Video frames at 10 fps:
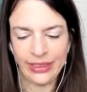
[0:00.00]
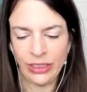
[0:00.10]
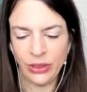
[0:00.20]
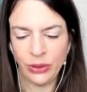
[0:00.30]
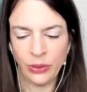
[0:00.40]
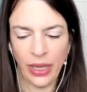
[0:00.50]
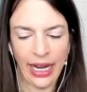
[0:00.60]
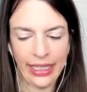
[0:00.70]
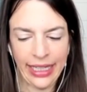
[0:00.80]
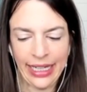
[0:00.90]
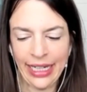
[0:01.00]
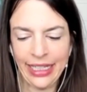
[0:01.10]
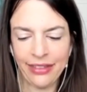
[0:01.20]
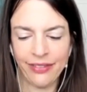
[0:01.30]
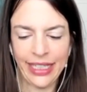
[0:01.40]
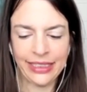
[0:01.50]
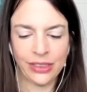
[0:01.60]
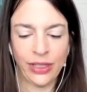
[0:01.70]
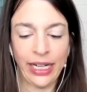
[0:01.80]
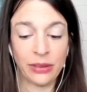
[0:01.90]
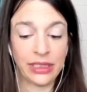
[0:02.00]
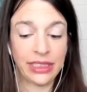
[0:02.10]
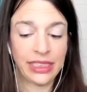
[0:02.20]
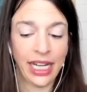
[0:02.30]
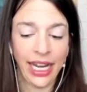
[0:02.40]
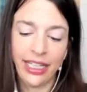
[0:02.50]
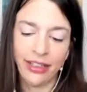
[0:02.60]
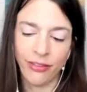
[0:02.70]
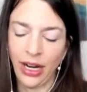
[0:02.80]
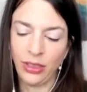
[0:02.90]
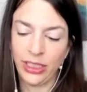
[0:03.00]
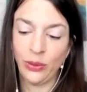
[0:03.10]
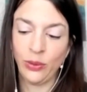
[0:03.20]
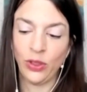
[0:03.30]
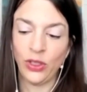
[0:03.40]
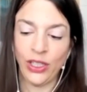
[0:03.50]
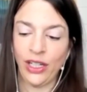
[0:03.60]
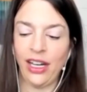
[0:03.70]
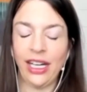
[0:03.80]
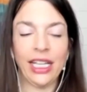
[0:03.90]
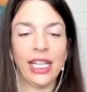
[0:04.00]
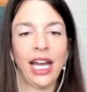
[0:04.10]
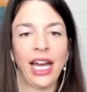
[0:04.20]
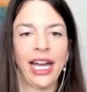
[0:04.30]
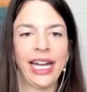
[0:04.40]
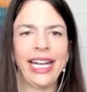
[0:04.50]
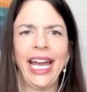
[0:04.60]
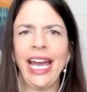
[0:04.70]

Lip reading: Did you get any advice around diet? Did you look online?